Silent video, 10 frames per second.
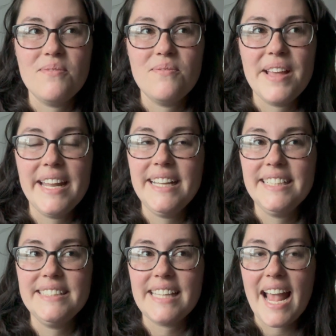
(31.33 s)
It
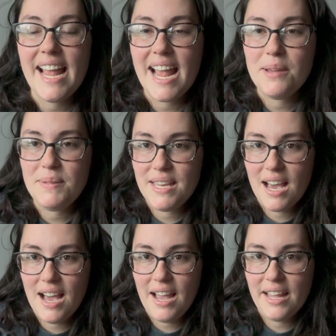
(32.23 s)
is
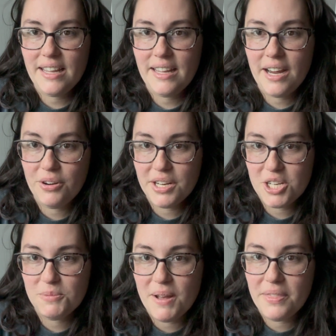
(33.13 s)
AAPI
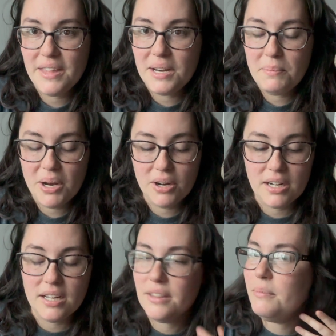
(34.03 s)
Heritage Month in America.